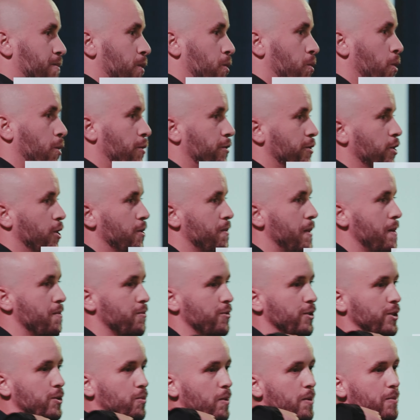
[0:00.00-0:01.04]
but what we've got to
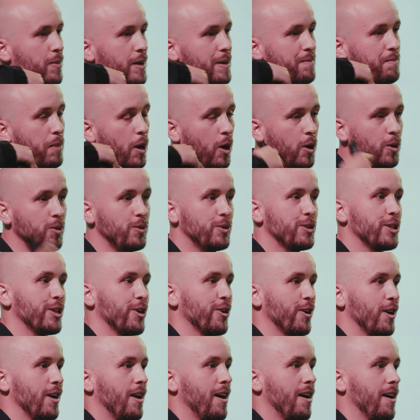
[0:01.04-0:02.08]
remember is when we're posting
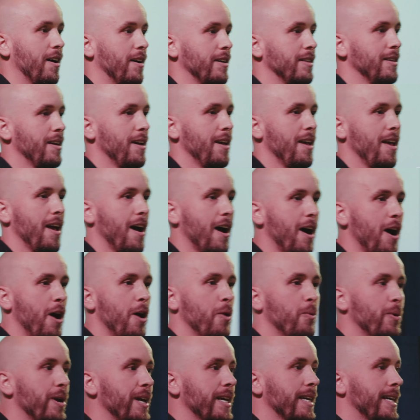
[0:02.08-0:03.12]
online, are
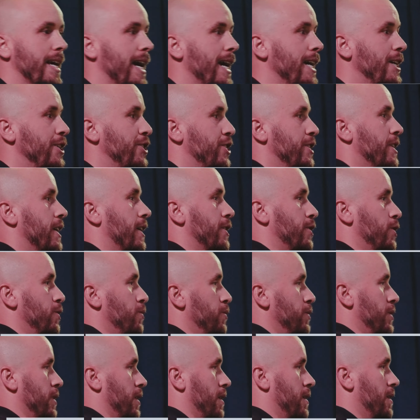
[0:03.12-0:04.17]
we engaging that
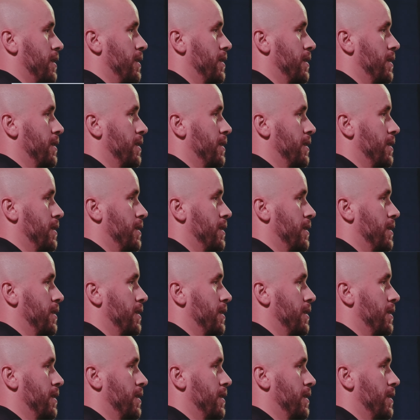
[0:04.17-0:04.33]
user?